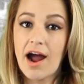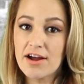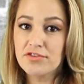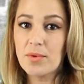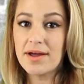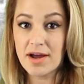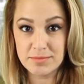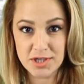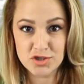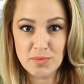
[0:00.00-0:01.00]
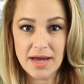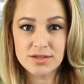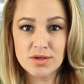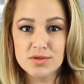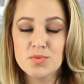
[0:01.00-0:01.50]
Hi everyone, I'm Sandra
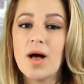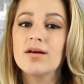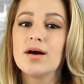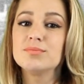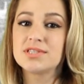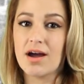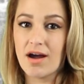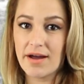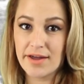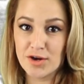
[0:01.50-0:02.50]
Matos. Welcome to I